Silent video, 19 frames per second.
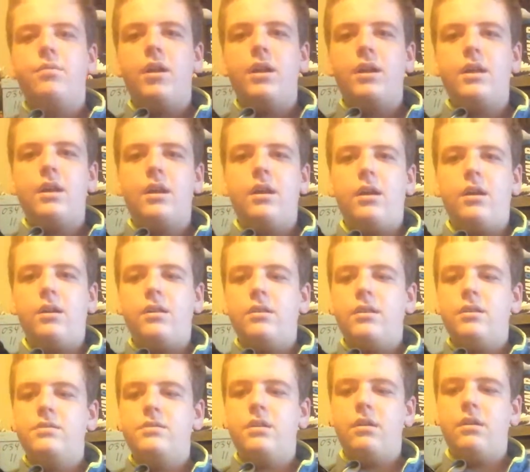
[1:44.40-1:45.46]
right here.
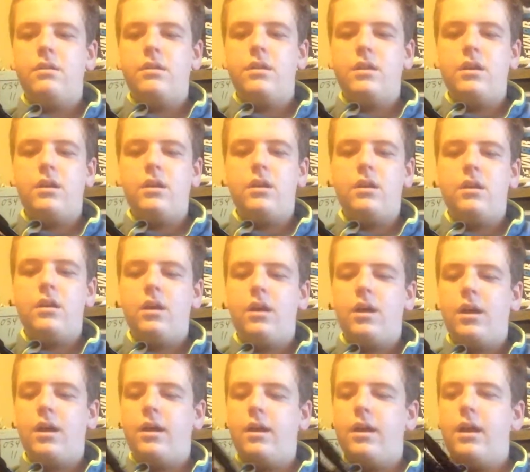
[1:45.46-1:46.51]
These are the
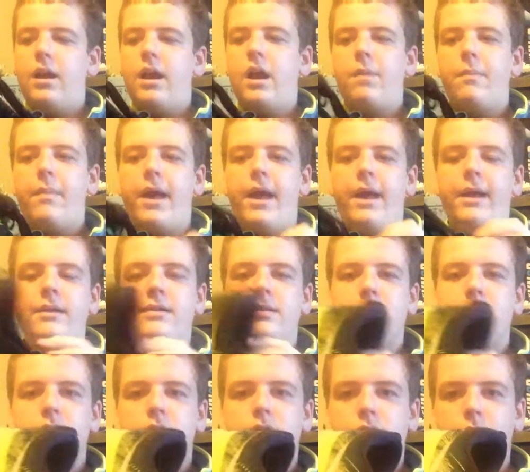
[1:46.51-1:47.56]
Air Max